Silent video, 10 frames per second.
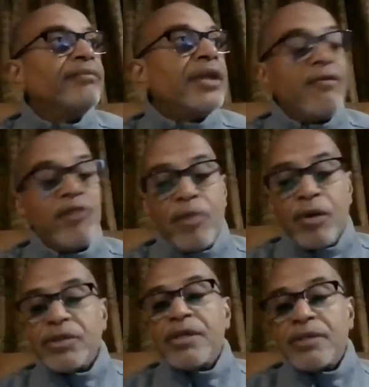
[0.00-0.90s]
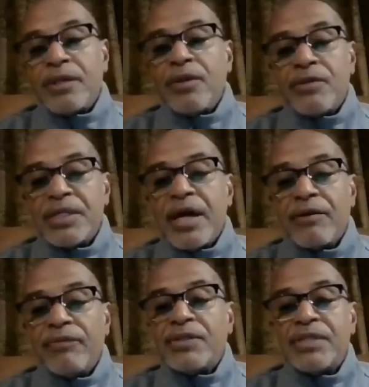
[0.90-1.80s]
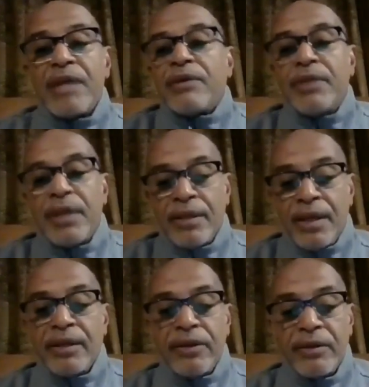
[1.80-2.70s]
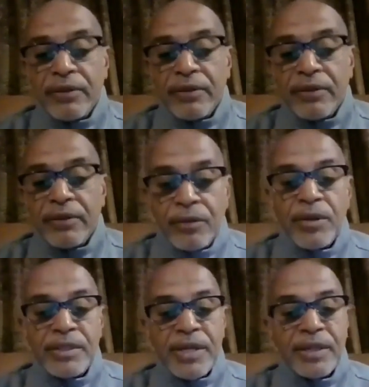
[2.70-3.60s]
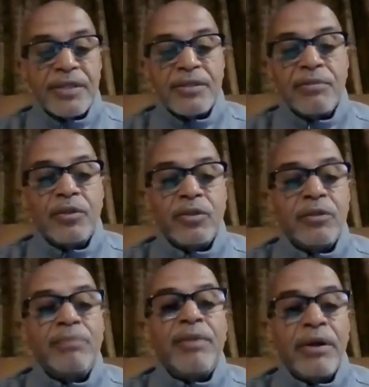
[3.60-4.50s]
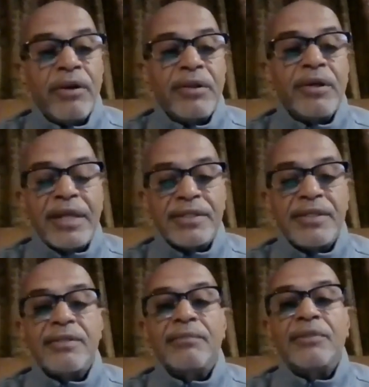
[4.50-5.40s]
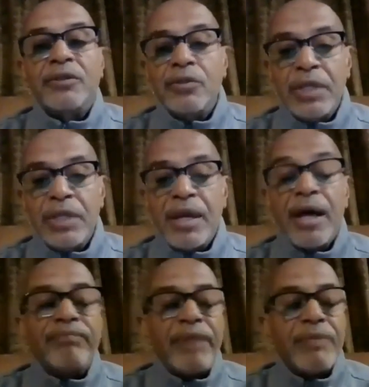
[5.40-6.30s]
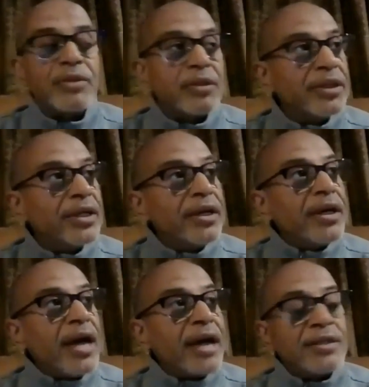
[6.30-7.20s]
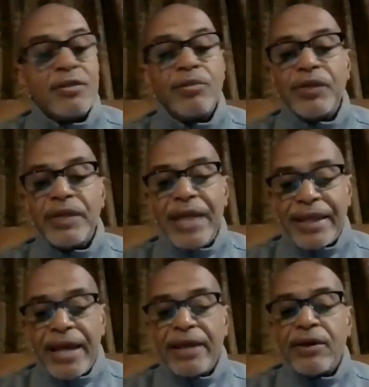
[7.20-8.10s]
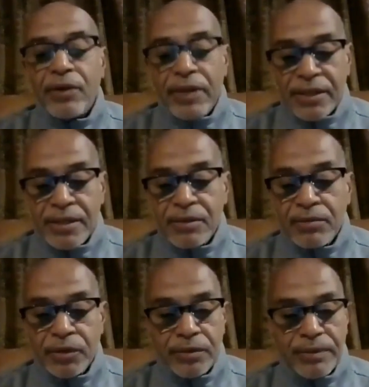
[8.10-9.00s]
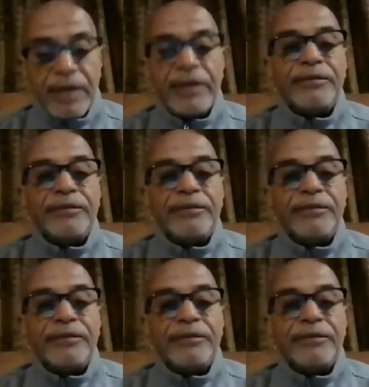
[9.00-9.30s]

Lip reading: If the ball stays on the side of the setter, then, that the ball is accessible to the blocker and not accessible to the, accessible to the attacker and not accessible to the blocker.